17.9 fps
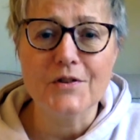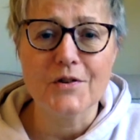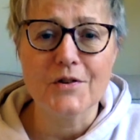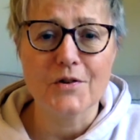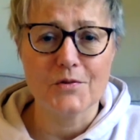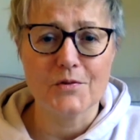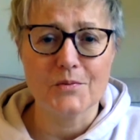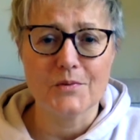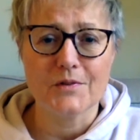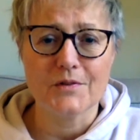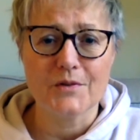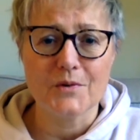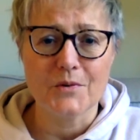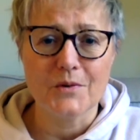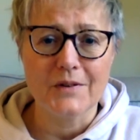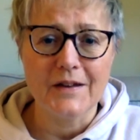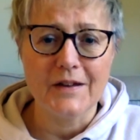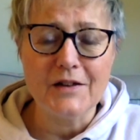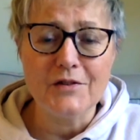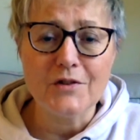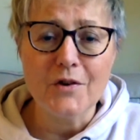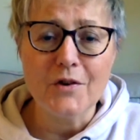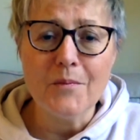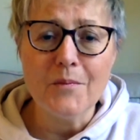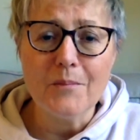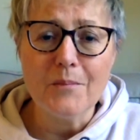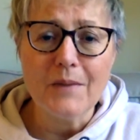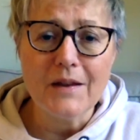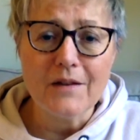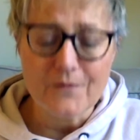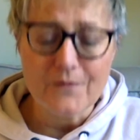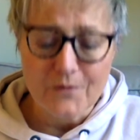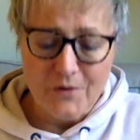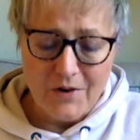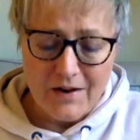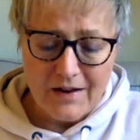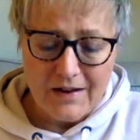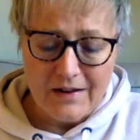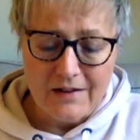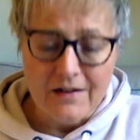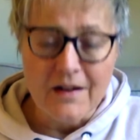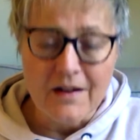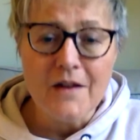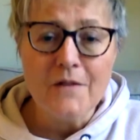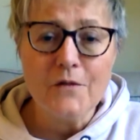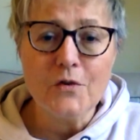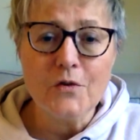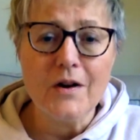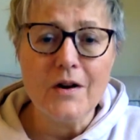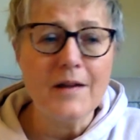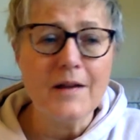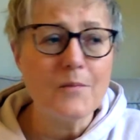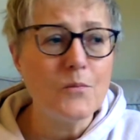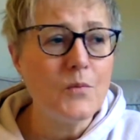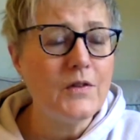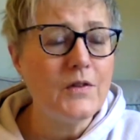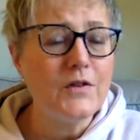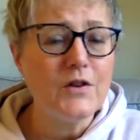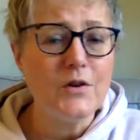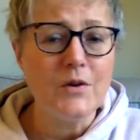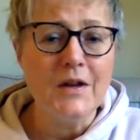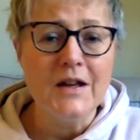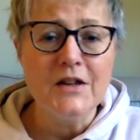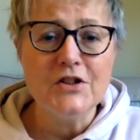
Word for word: God was calling. Don't be afraid, for I am with you.